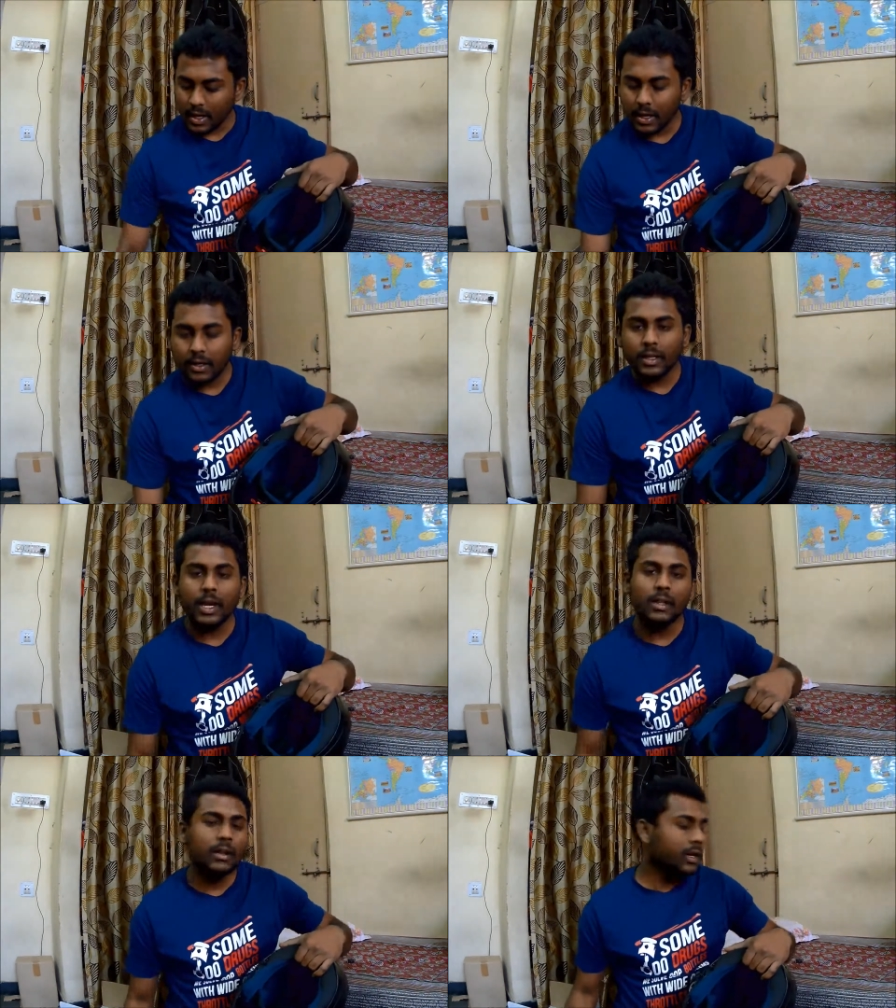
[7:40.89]
and the
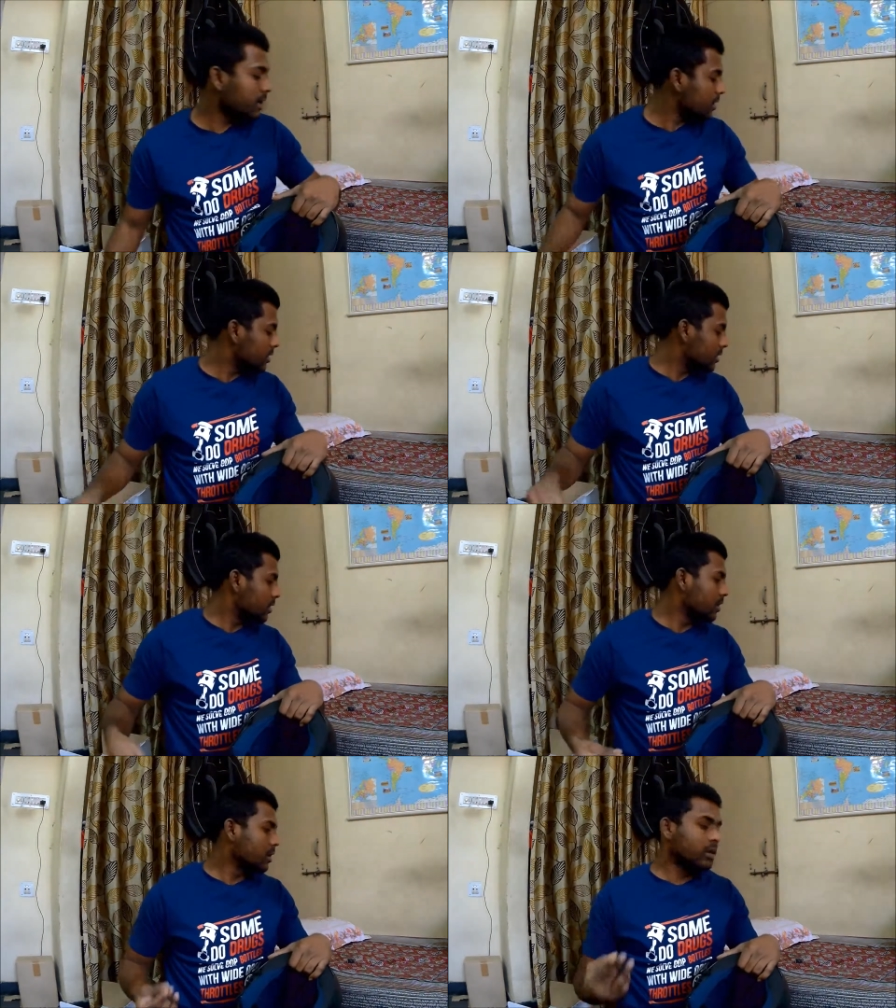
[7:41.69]
other end
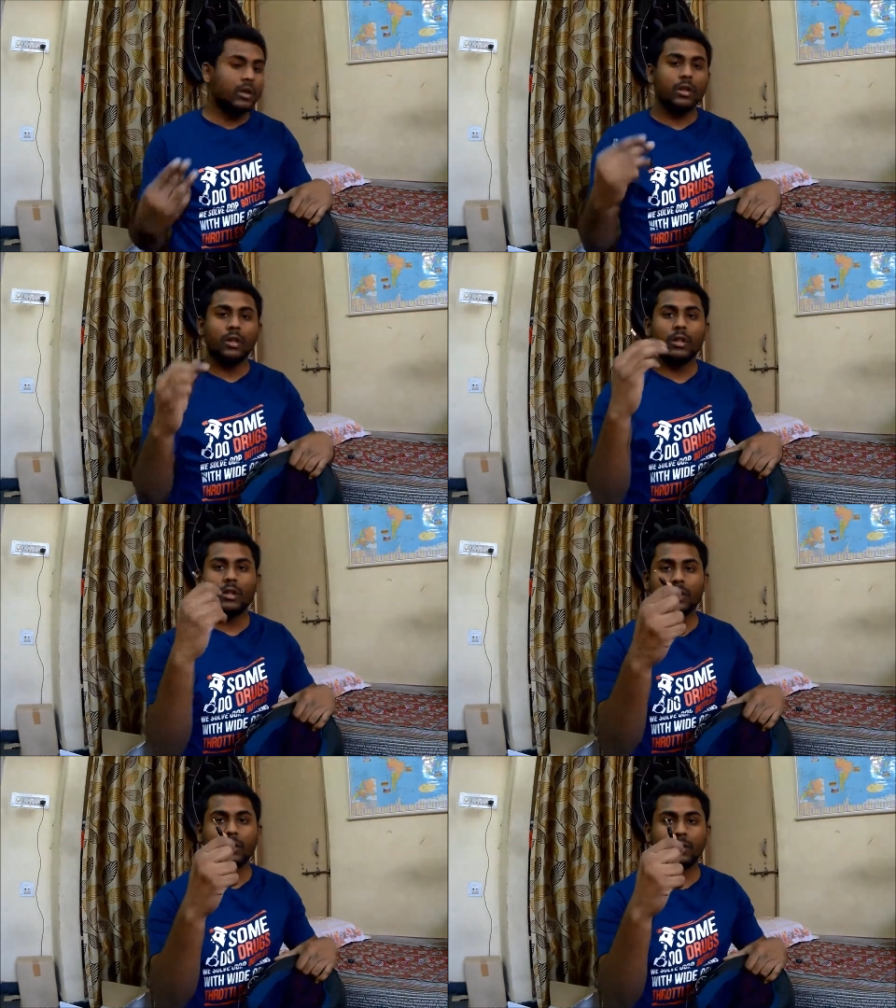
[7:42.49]

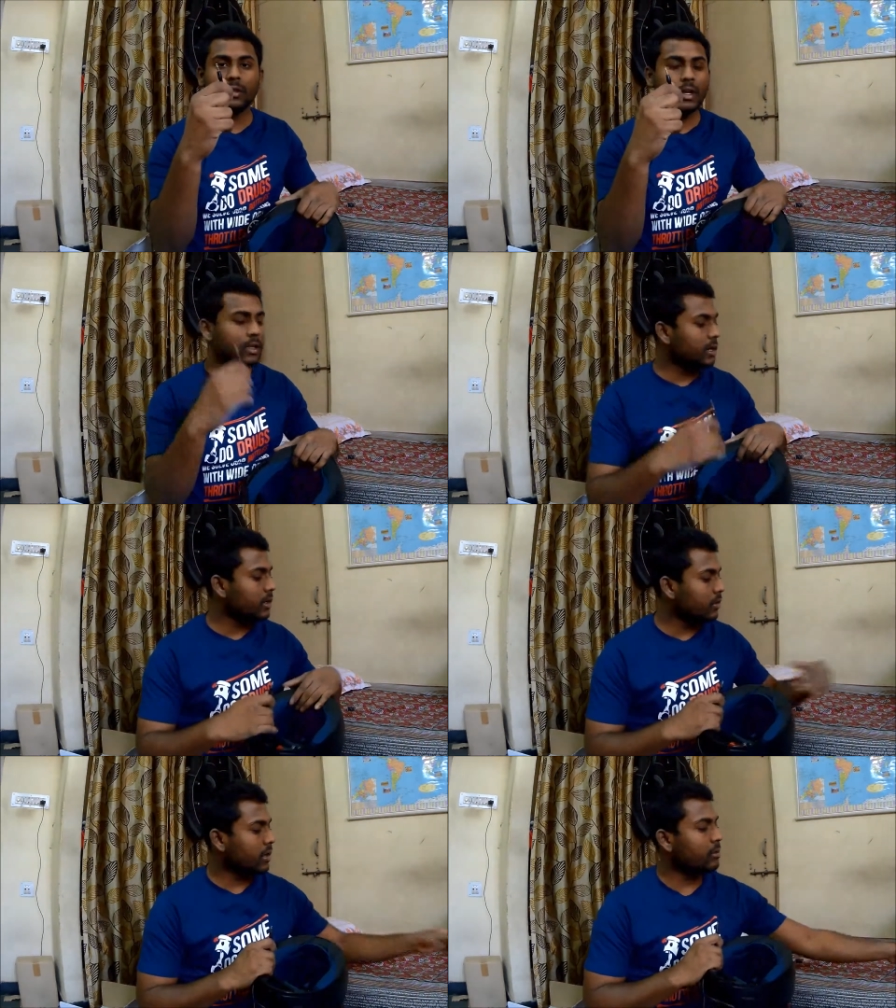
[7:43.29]
this other
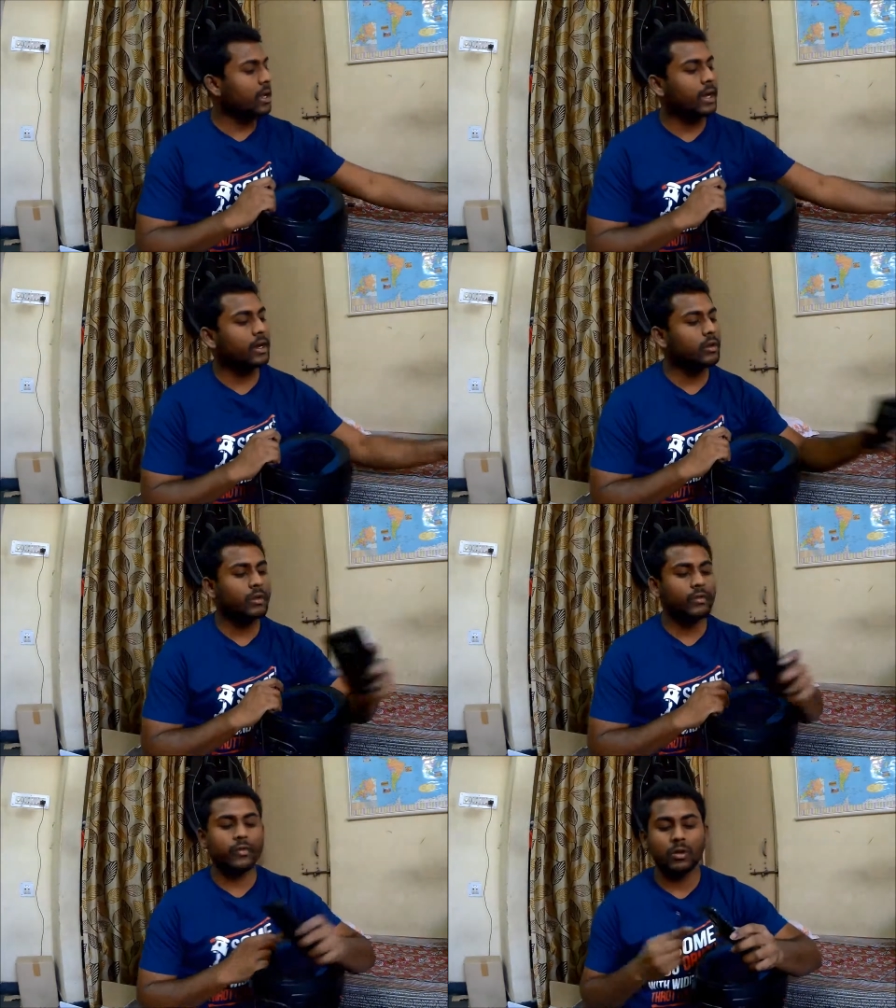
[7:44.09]
end you can plug it to
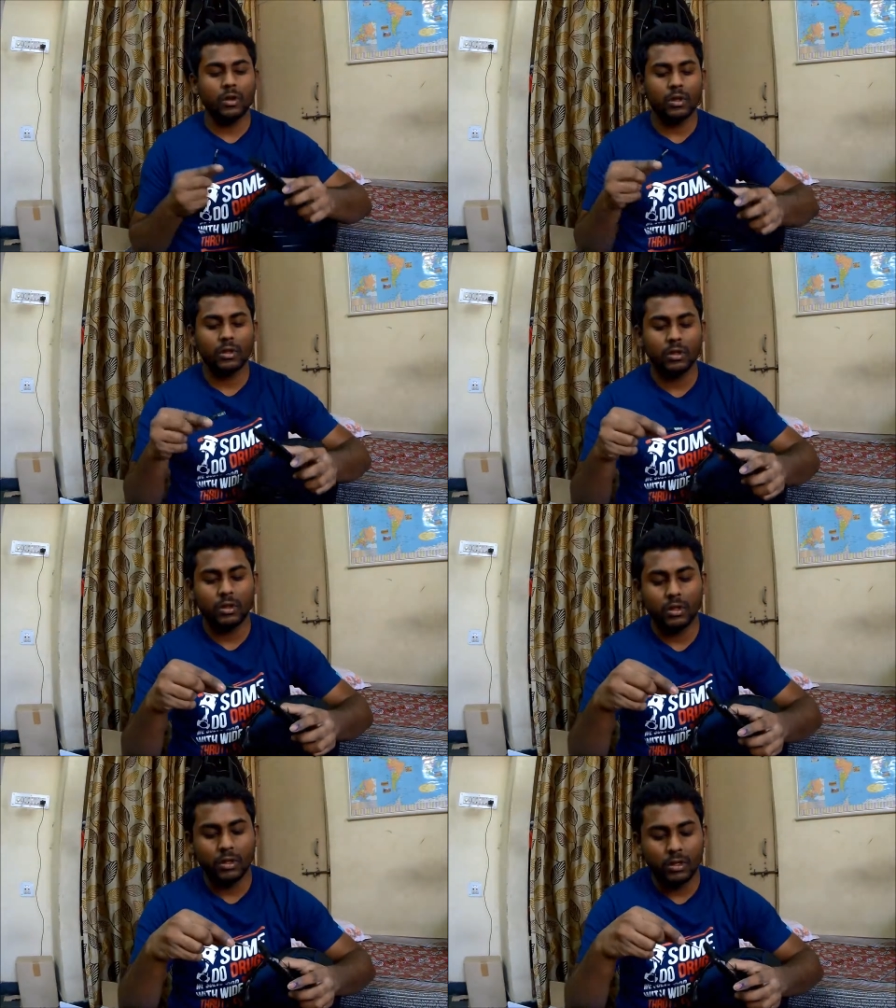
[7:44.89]
the phone
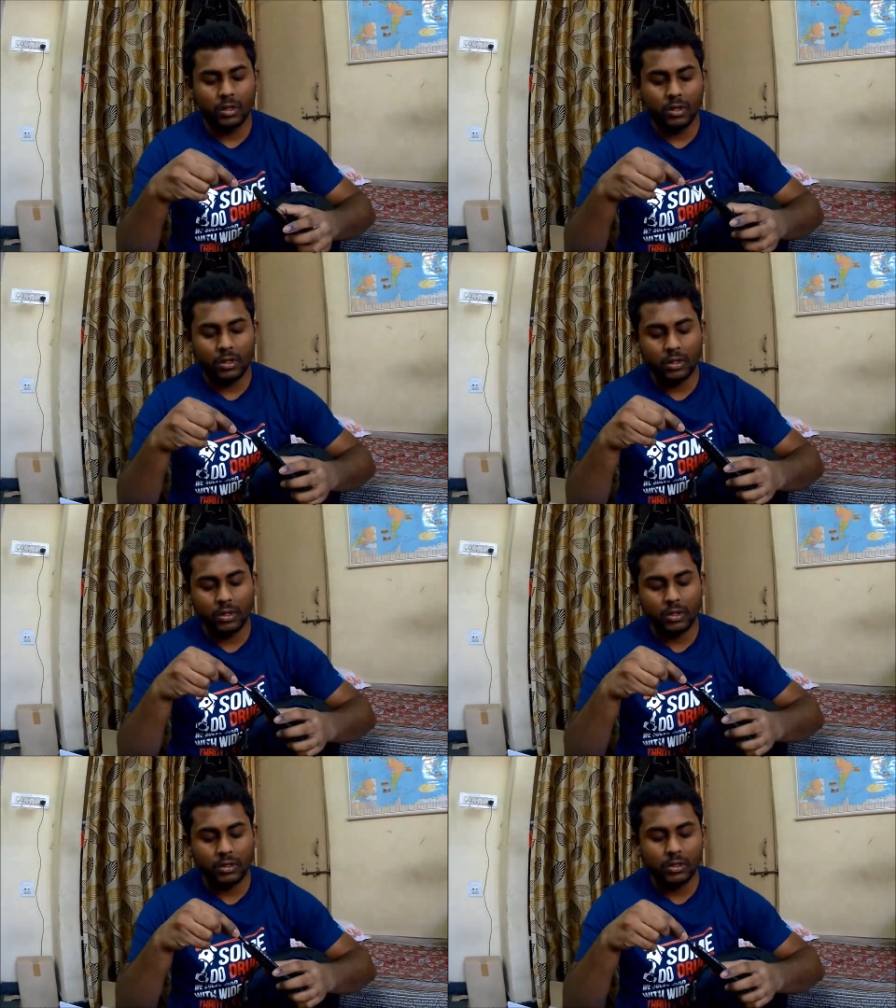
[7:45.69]

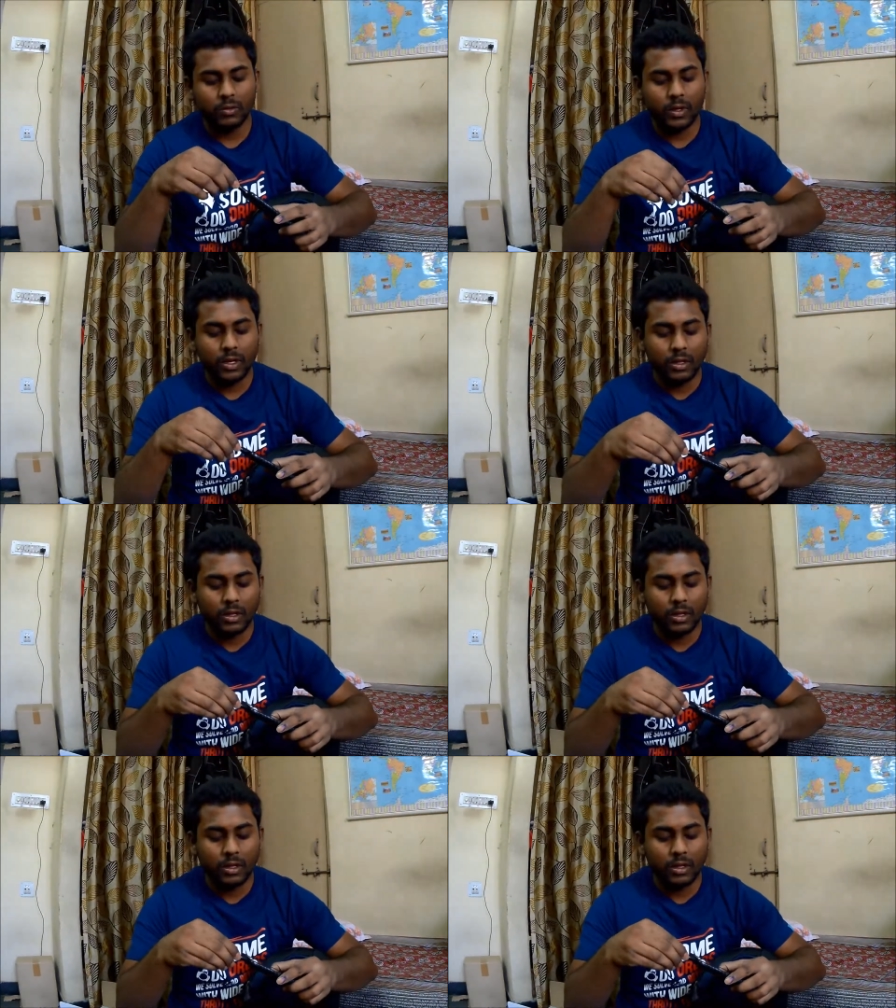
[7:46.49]
this way